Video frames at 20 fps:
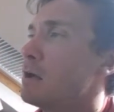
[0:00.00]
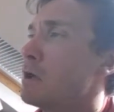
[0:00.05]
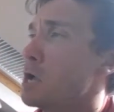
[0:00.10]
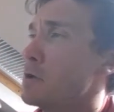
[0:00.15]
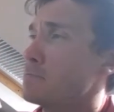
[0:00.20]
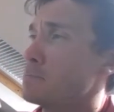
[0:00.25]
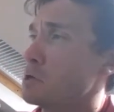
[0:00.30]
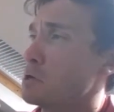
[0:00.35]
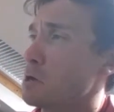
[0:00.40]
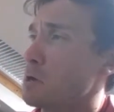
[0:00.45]

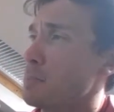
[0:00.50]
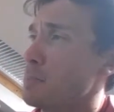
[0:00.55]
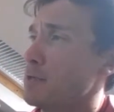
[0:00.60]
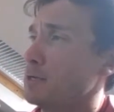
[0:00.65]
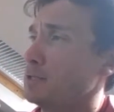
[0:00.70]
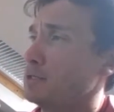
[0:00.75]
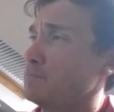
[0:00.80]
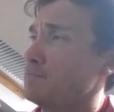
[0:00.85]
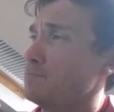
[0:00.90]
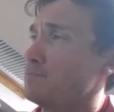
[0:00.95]
"I've got
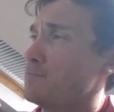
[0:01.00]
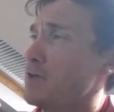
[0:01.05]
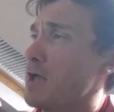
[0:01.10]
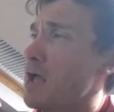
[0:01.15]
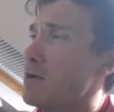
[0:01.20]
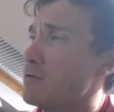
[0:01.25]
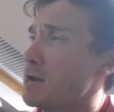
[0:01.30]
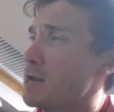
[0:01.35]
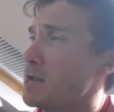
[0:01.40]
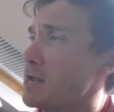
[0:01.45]
this
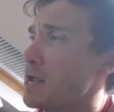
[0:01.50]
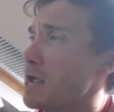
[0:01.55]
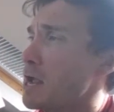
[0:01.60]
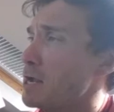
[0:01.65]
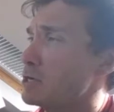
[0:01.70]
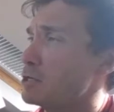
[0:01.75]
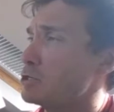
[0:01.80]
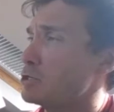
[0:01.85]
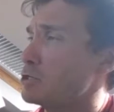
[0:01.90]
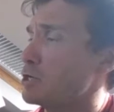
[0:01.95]
very
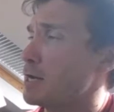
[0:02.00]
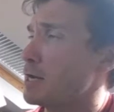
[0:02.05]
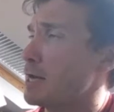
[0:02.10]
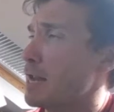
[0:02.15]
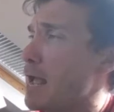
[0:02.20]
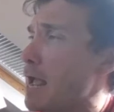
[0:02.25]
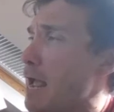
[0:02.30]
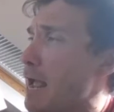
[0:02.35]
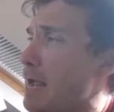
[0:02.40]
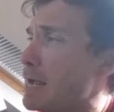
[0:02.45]
itchy
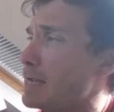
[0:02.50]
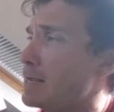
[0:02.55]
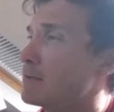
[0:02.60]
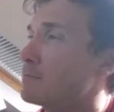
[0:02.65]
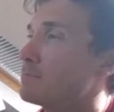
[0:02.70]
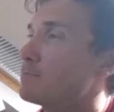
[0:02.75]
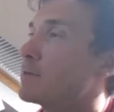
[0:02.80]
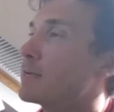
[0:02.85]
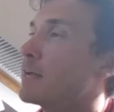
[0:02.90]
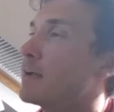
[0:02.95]
leg,"
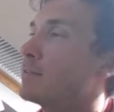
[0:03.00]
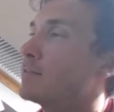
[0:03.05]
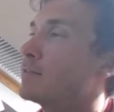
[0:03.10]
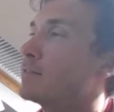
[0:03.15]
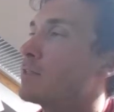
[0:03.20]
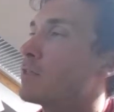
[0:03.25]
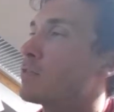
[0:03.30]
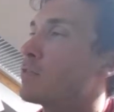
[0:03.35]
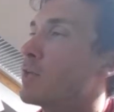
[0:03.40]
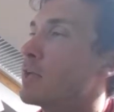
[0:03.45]

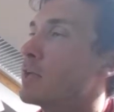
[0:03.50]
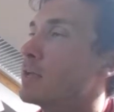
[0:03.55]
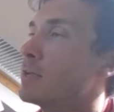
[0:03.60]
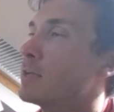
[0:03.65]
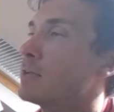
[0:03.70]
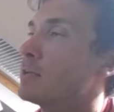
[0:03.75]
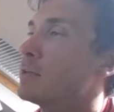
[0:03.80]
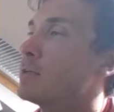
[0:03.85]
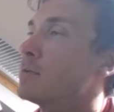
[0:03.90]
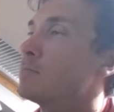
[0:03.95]
began the thing.
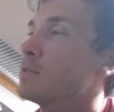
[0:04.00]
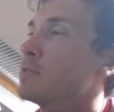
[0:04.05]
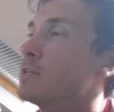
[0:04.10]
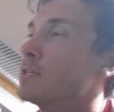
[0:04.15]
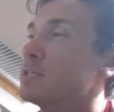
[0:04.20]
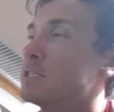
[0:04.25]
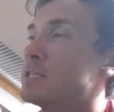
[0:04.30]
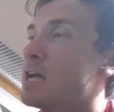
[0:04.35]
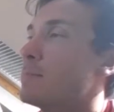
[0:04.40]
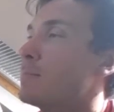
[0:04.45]
But
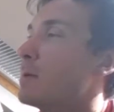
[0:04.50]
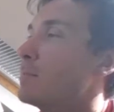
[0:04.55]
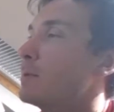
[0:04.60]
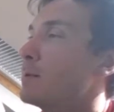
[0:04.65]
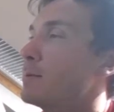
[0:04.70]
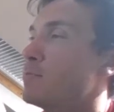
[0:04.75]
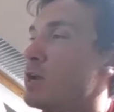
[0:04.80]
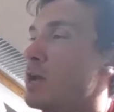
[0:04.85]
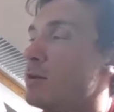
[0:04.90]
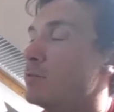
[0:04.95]
this time
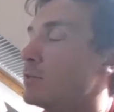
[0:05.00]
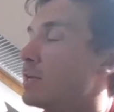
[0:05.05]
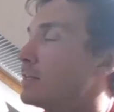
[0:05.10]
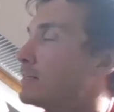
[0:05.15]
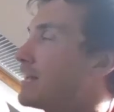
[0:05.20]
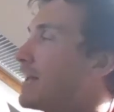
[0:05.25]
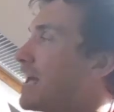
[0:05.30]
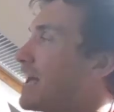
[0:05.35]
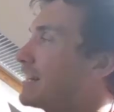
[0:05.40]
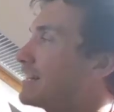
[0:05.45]
Emily Brown
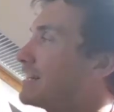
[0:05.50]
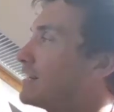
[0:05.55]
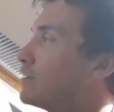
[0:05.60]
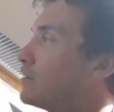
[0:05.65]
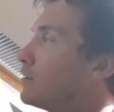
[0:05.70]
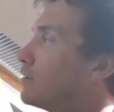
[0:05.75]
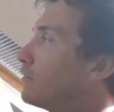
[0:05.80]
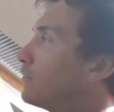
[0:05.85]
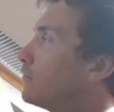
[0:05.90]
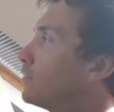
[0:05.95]
had had
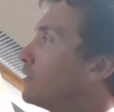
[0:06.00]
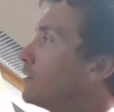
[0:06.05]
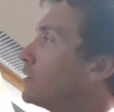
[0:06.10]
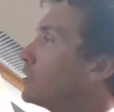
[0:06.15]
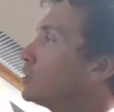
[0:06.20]
enough.